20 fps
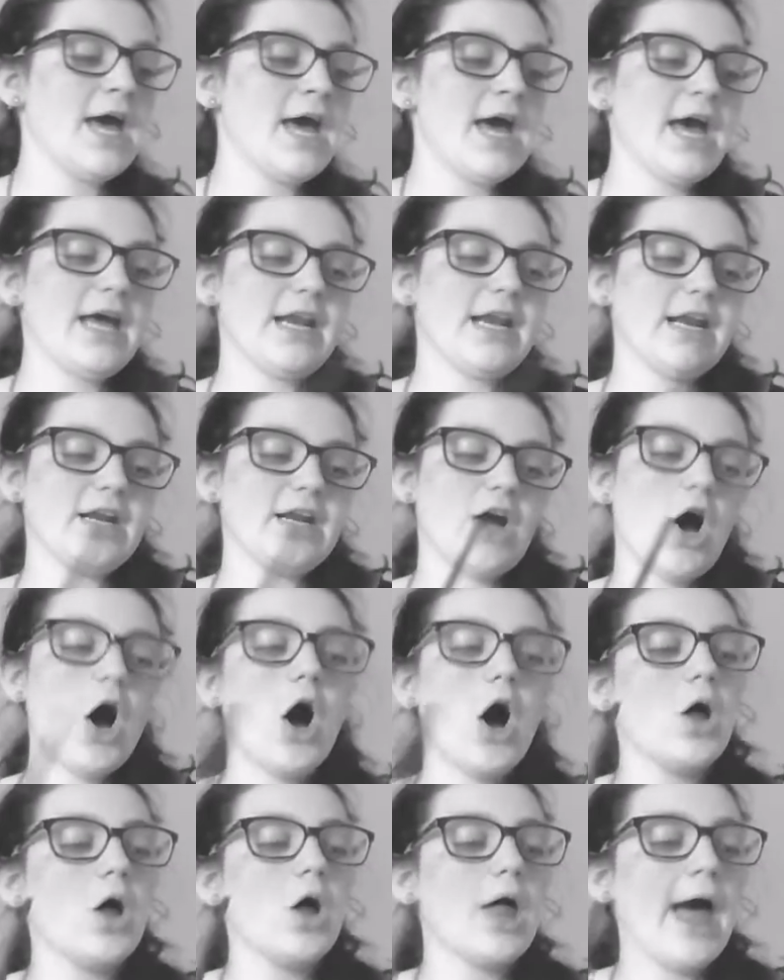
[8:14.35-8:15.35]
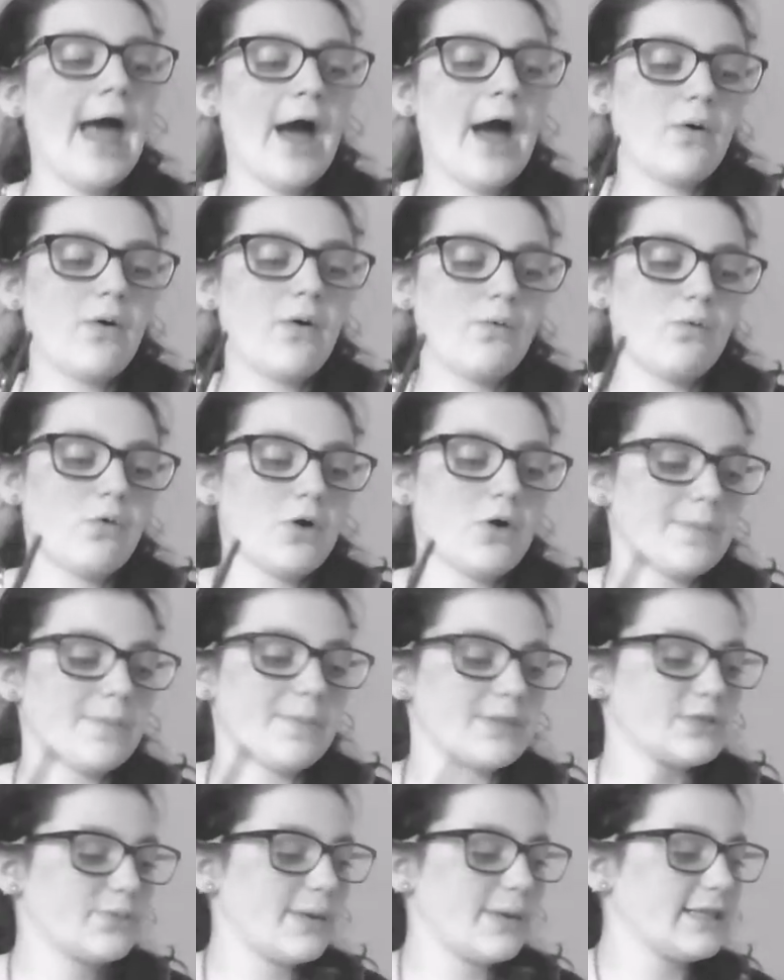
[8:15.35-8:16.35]
and an all-out war
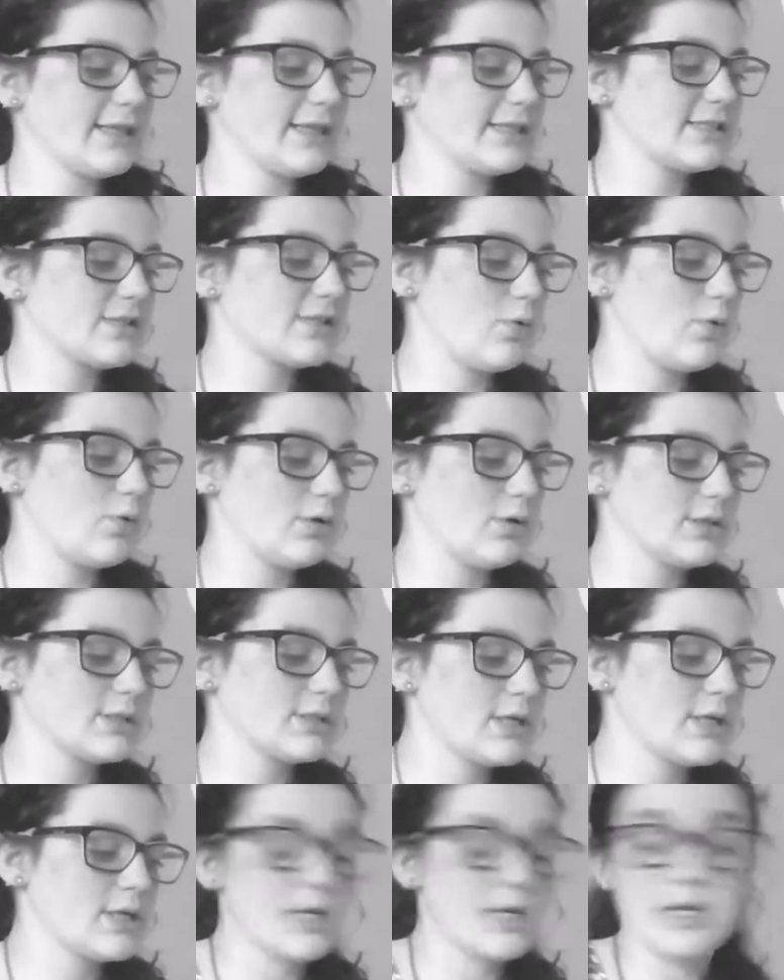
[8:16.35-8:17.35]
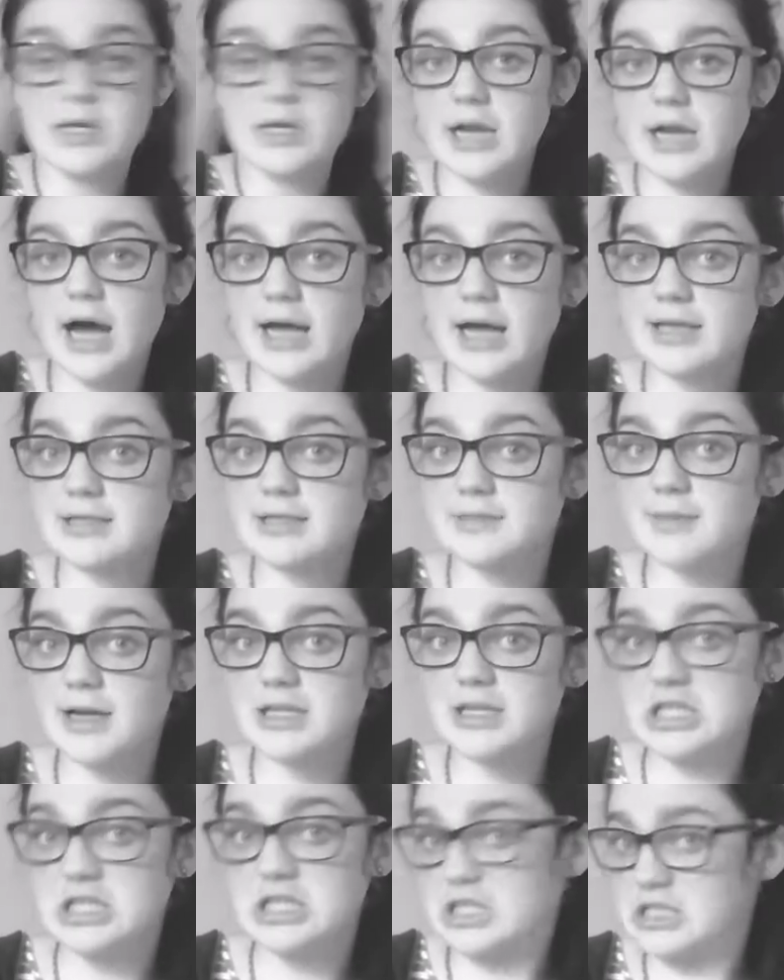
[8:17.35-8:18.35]
between the schools, not to
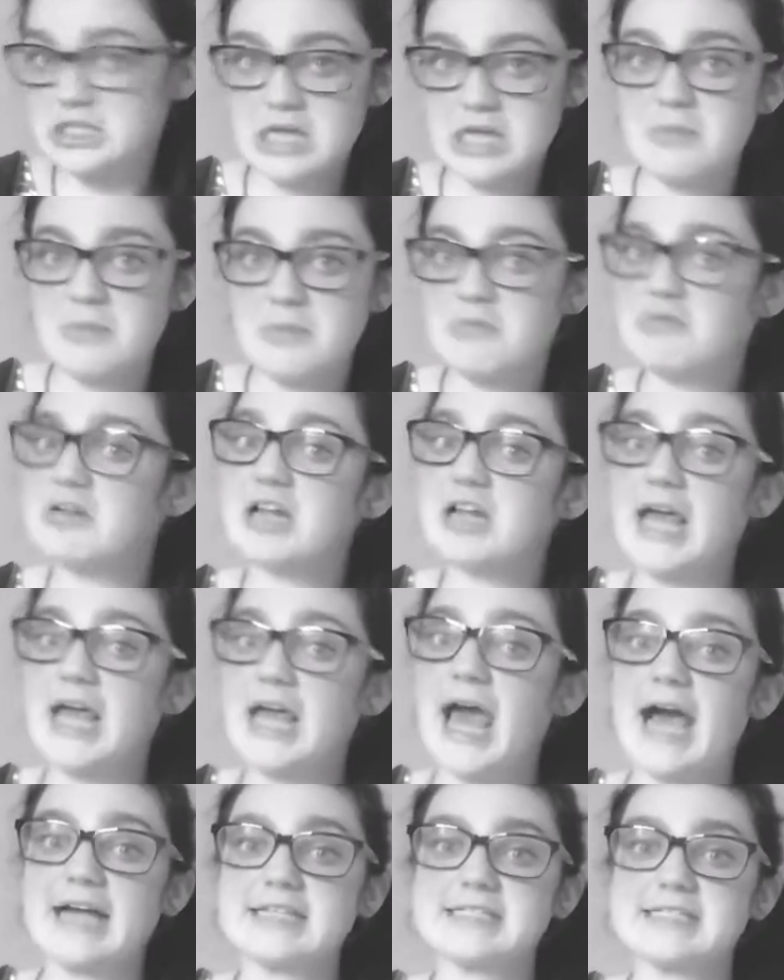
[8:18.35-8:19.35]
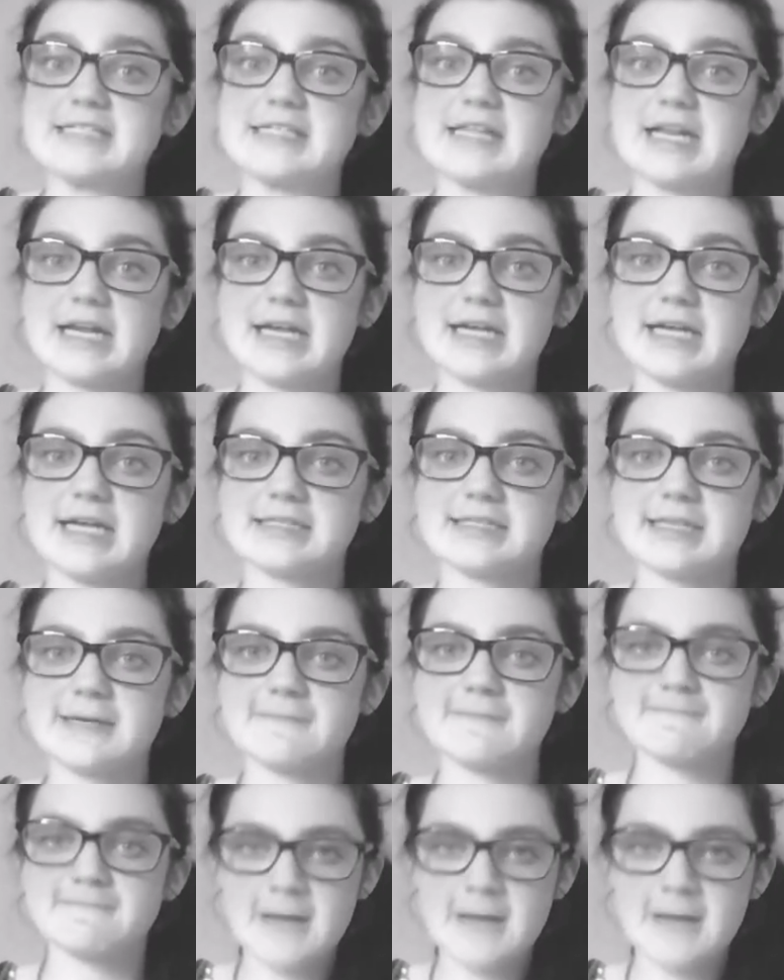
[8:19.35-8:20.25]
mention some really excellent kissing.